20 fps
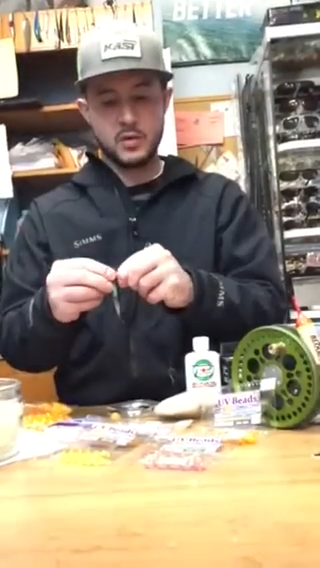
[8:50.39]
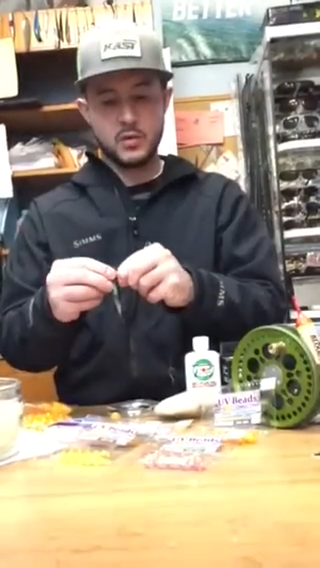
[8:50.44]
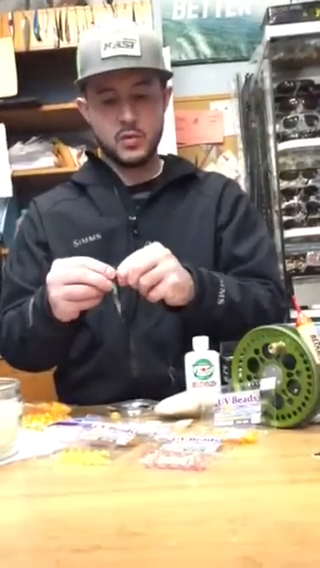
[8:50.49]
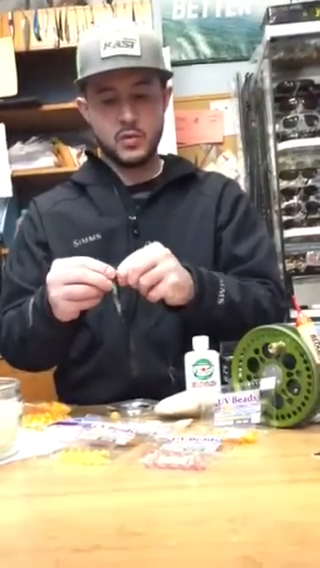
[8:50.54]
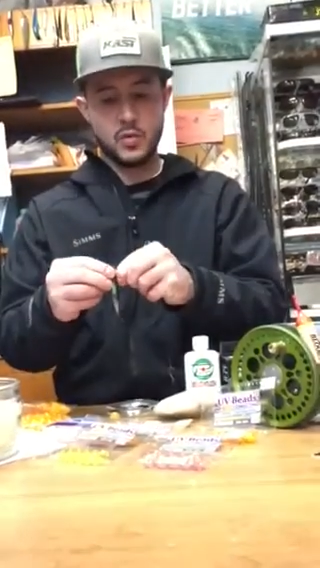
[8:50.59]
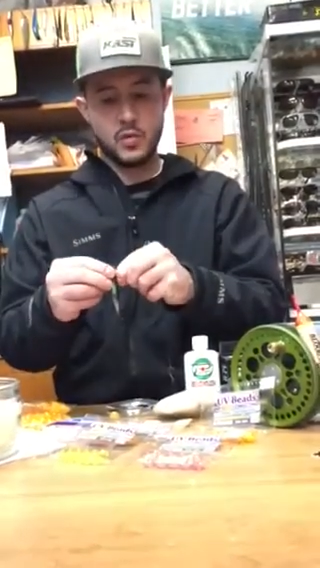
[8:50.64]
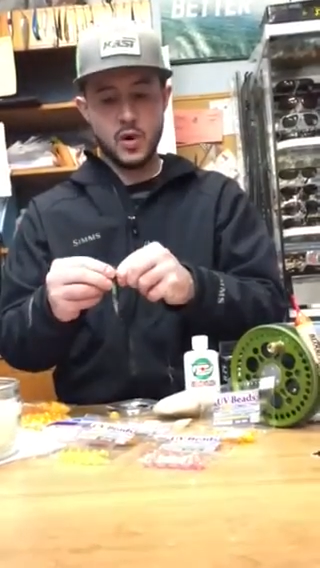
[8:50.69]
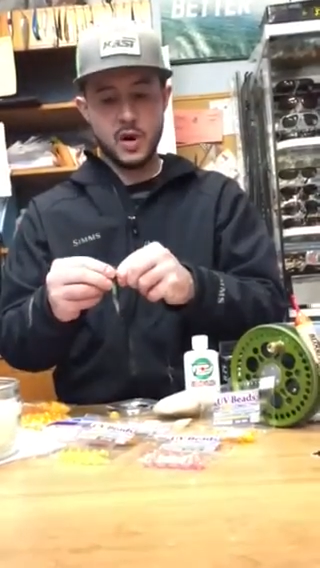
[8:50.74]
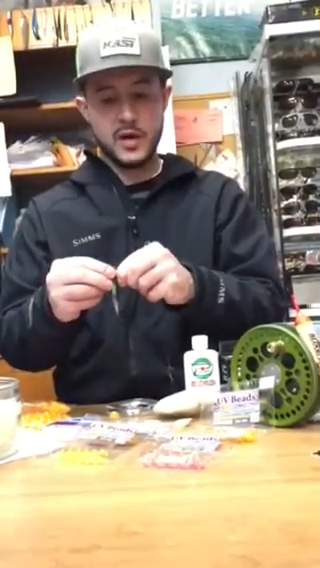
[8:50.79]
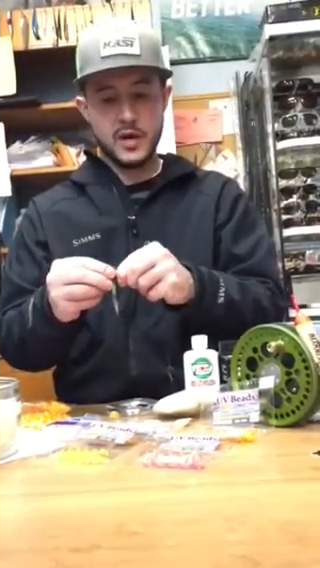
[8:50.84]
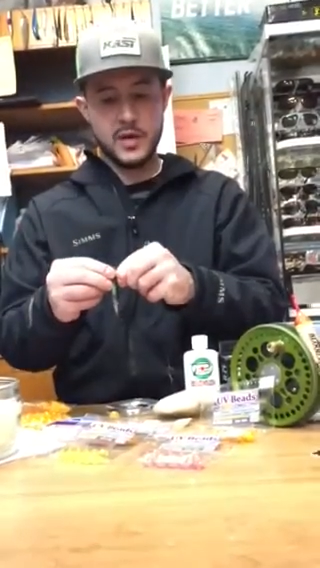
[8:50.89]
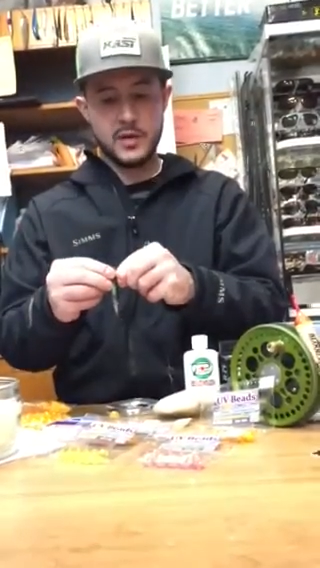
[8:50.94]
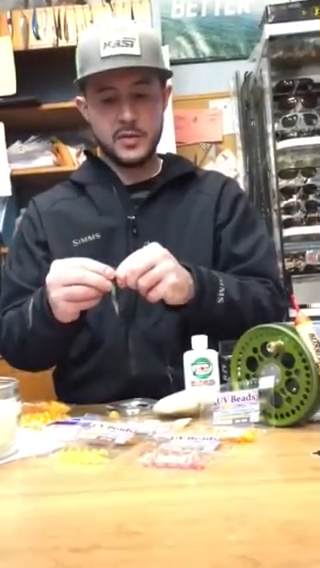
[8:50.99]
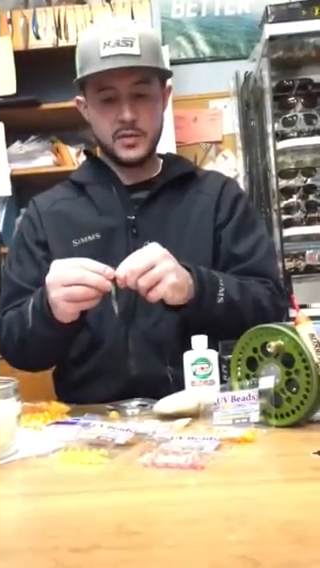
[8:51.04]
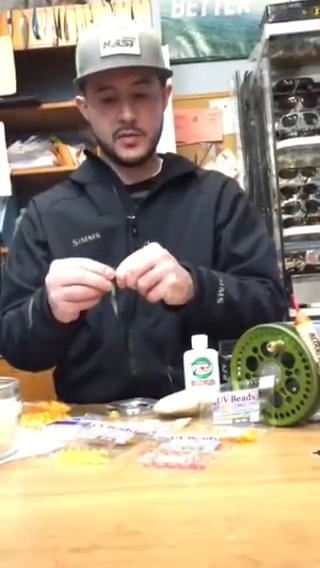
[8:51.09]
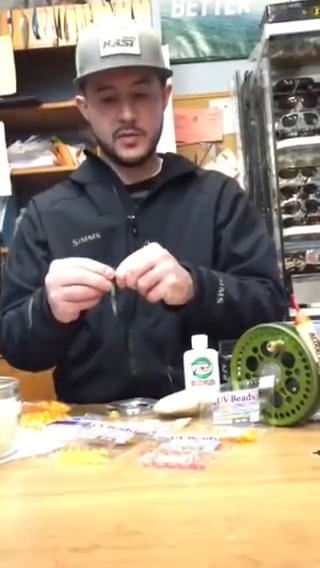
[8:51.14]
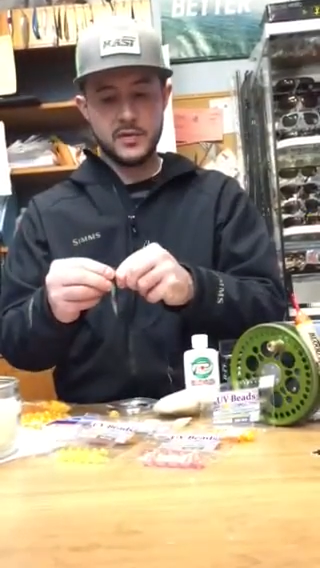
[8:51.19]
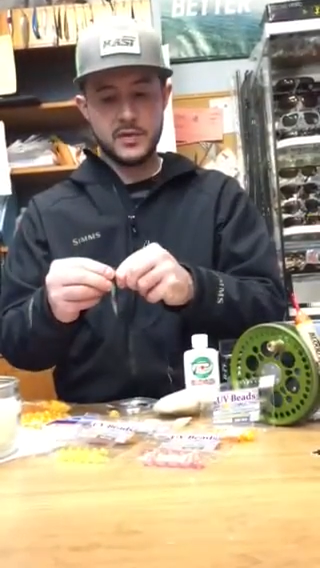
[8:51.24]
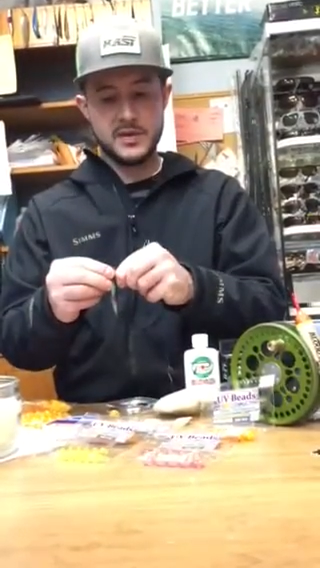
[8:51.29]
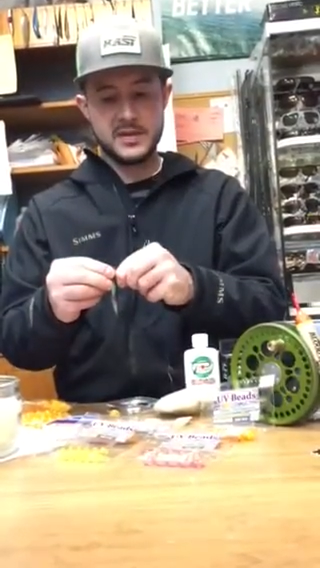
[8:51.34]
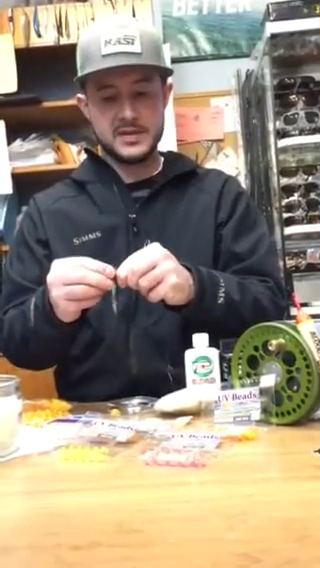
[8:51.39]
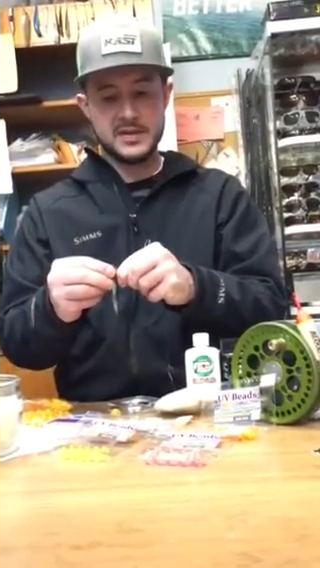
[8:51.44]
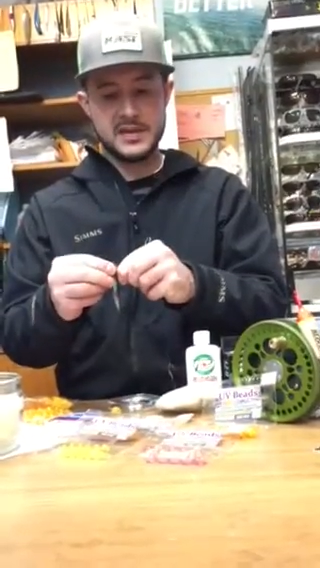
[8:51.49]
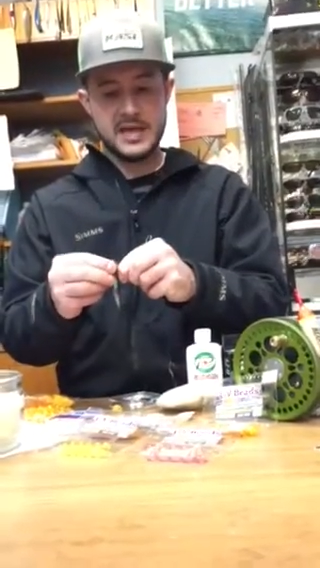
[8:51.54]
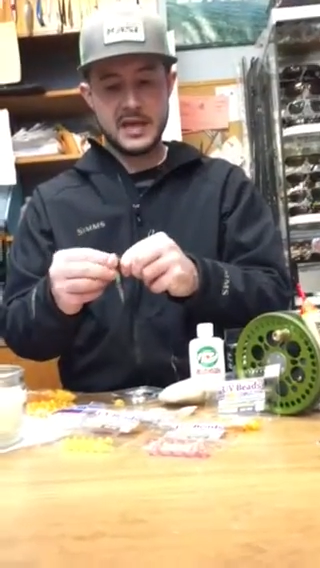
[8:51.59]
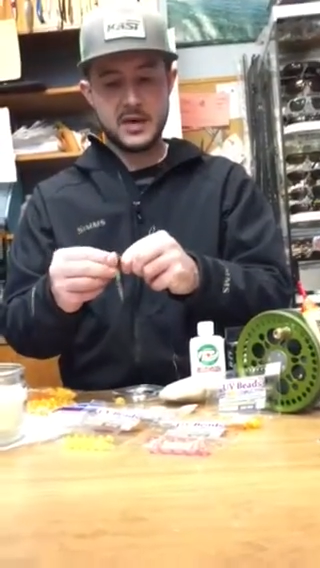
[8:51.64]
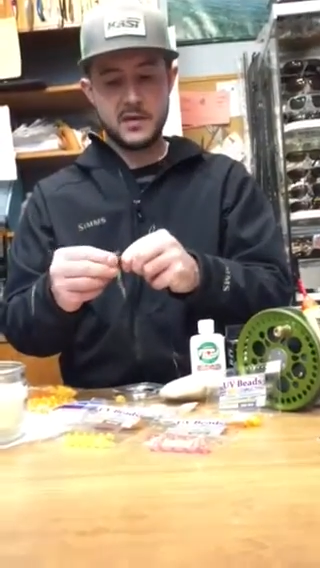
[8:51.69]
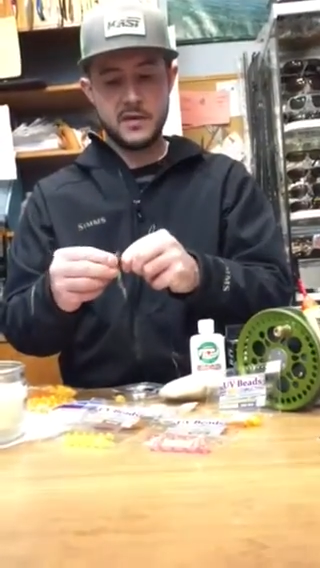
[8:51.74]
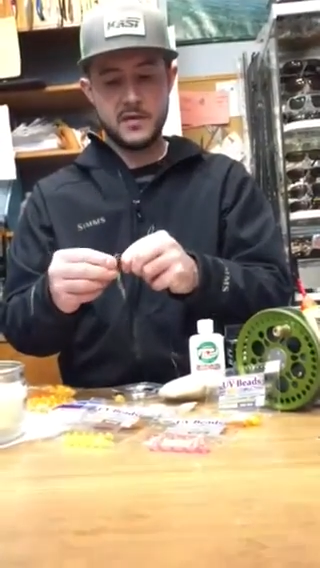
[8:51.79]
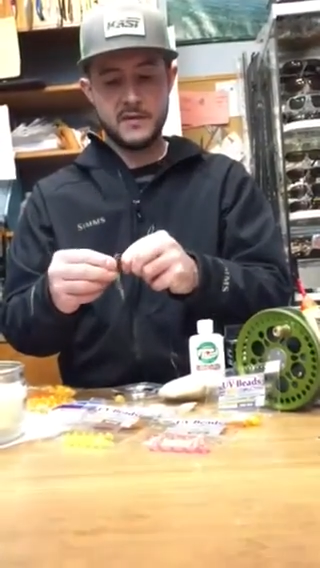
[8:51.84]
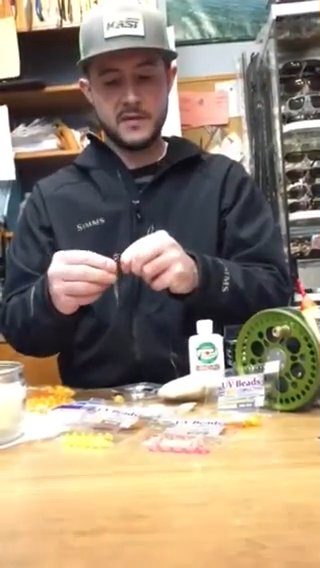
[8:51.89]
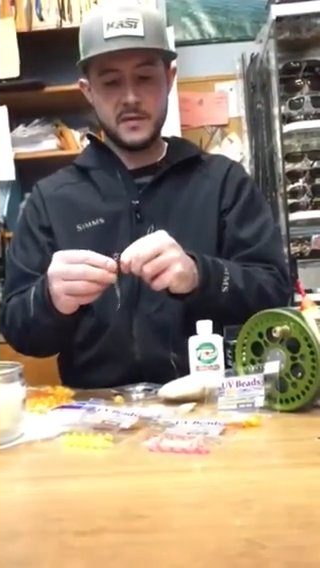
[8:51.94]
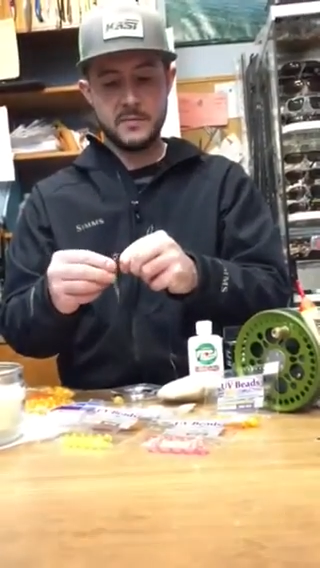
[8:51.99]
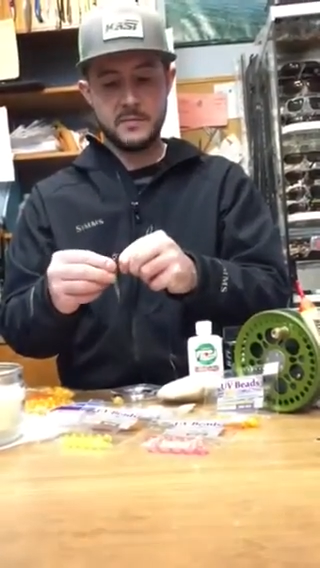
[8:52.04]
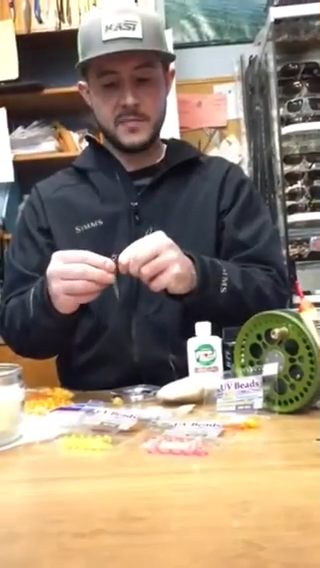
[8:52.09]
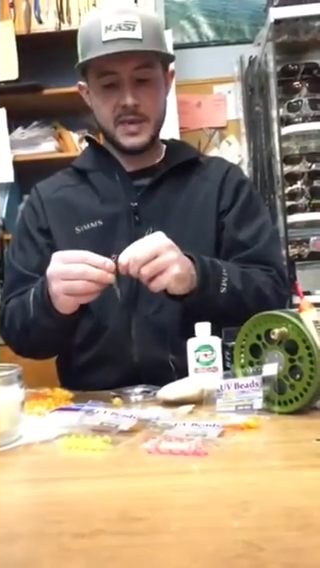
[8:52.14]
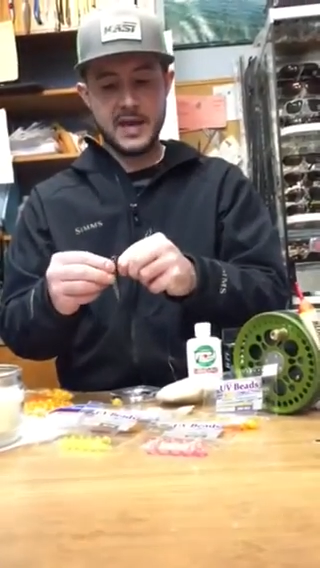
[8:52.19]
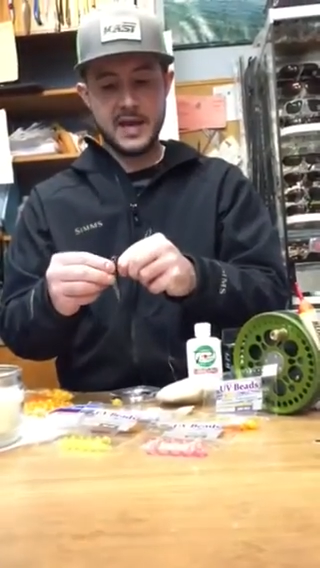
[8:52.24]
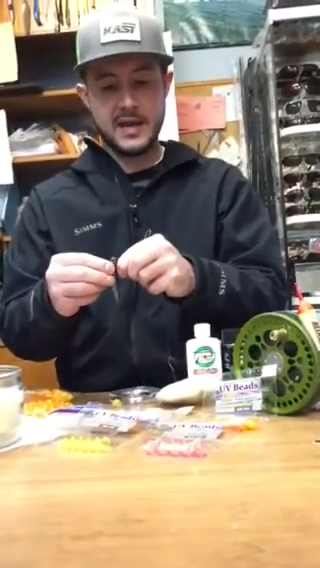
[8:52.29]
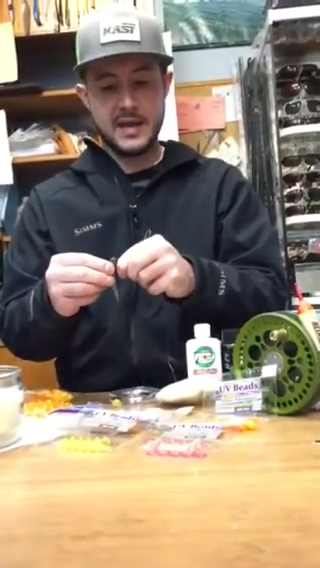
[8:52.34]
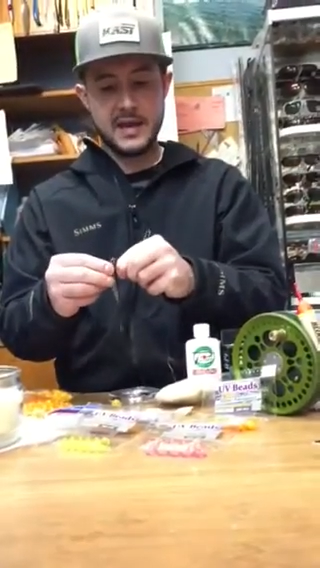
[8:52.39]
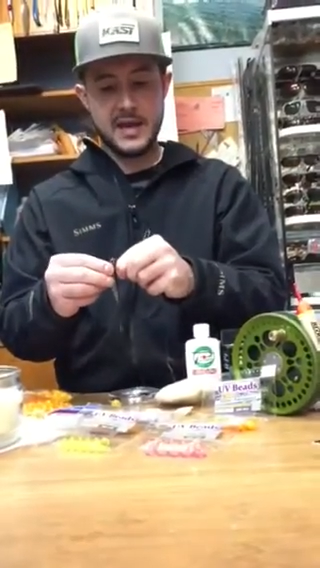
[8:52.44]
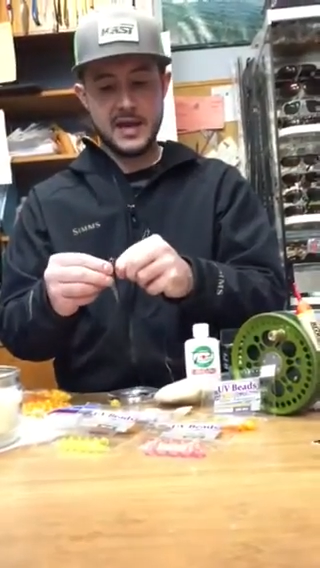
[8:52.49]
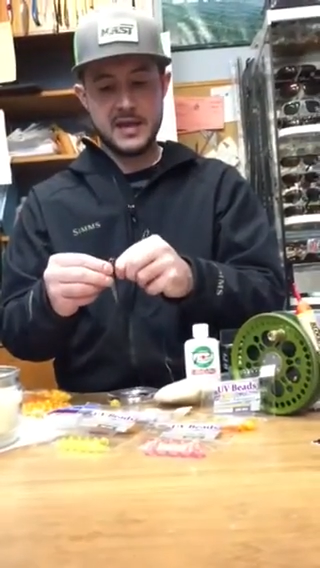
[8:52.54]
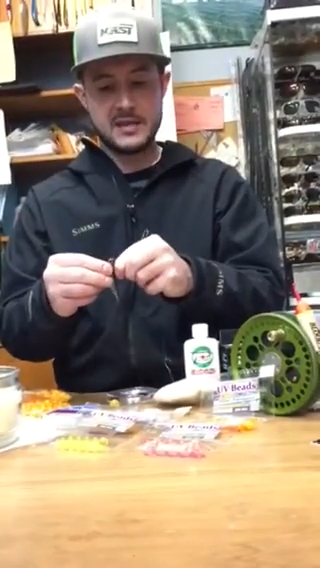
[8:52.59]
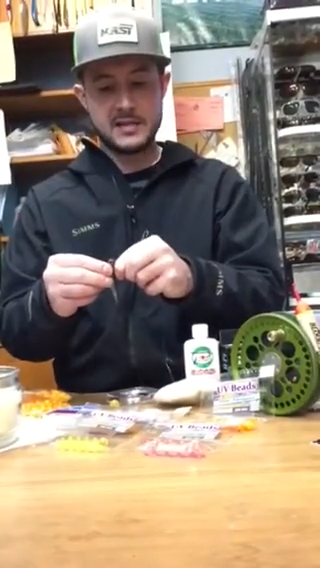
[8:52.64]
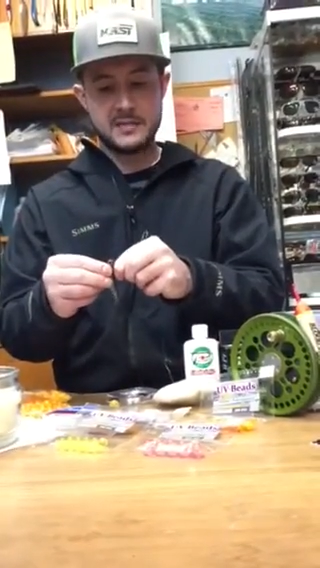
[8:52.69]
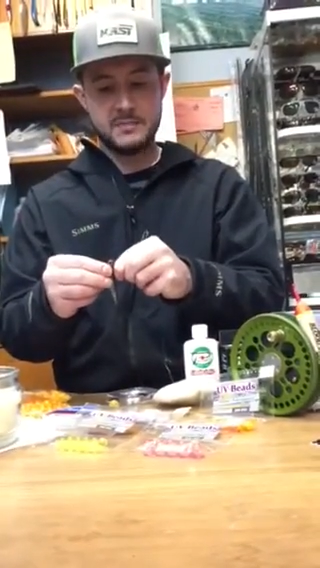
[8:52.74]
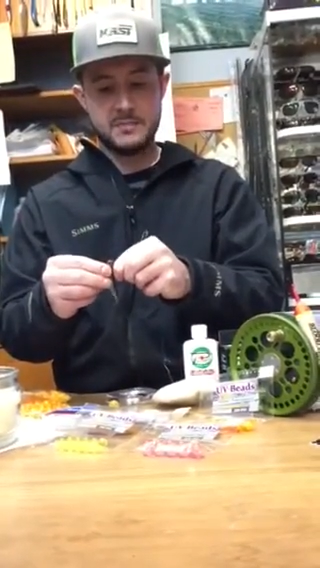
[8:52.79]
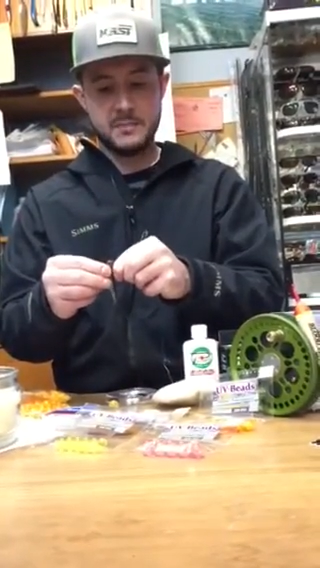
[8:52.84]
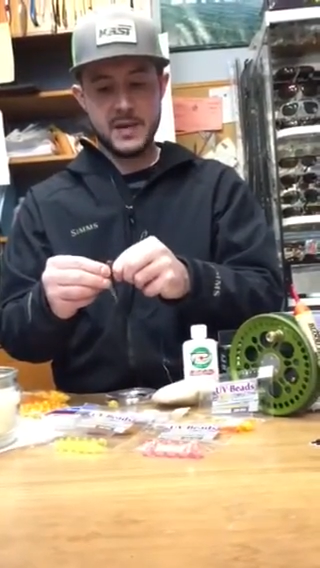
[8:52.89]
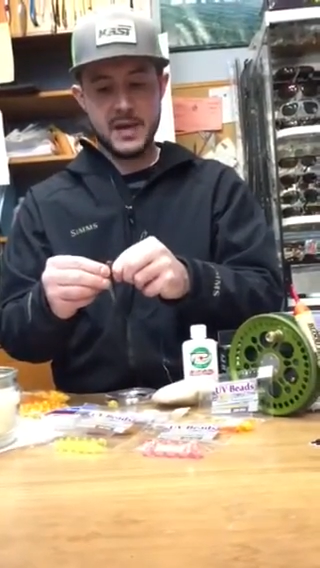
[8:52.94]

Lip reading: run it through the center of the bait as